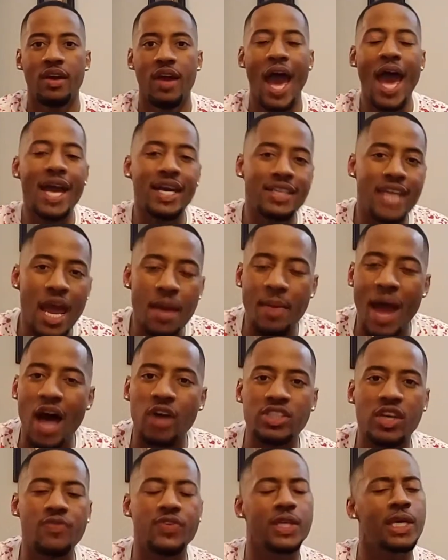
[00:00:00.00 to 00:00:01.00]
Hey, Damon,
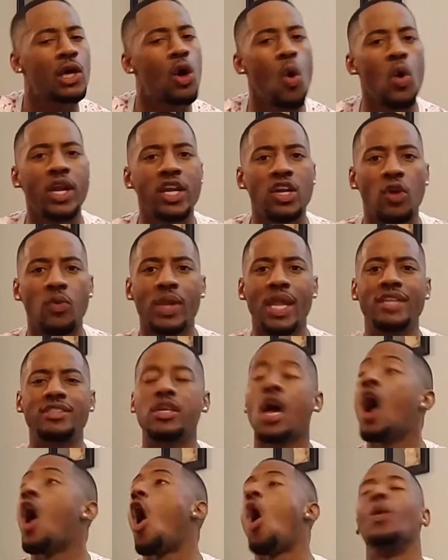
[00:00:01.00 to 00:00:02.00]
how's everything going in your
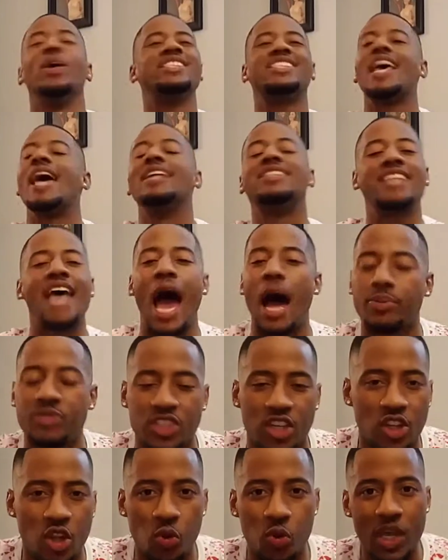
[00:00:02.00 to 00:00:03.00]
relationship? Oh, it's
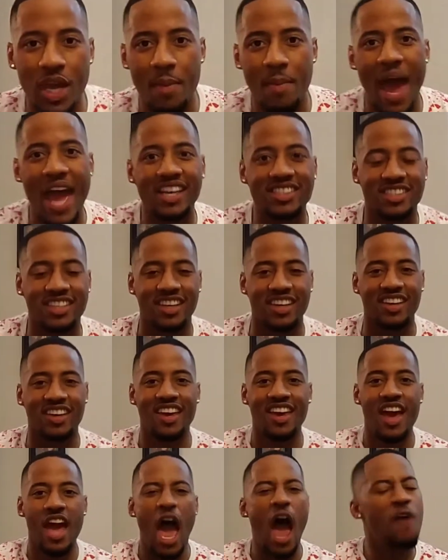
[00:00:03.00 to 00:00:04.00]
absolutely amazing.
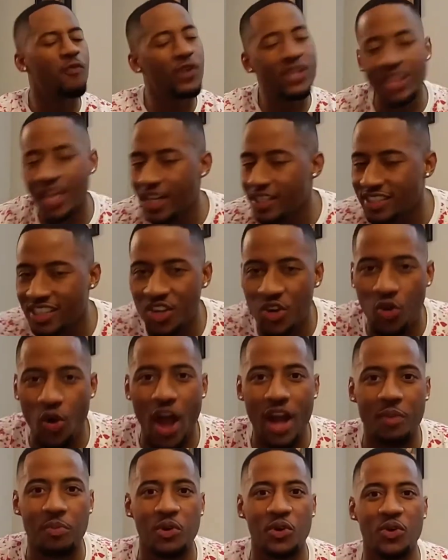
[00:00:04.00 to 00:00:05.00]
Everything is
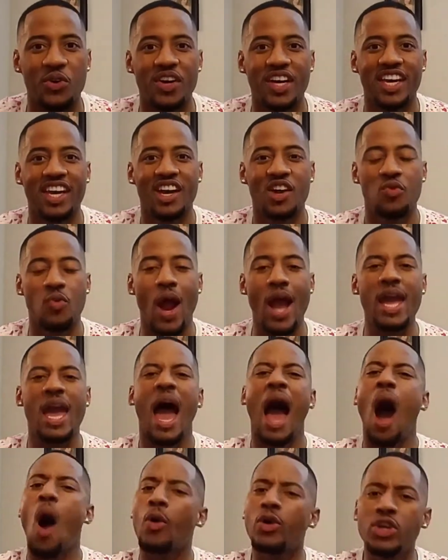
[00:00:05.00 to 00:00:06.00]
incredible, right?
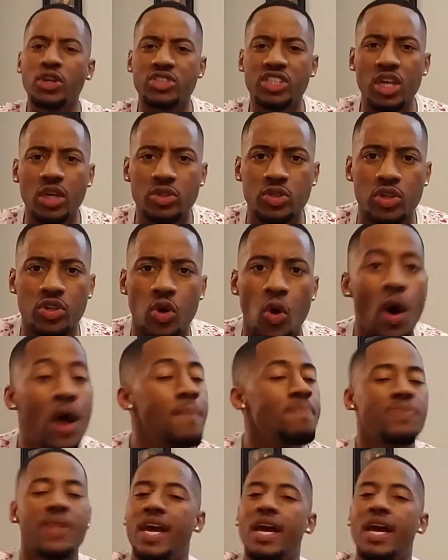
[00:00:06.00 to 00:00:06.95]
How are your children doing?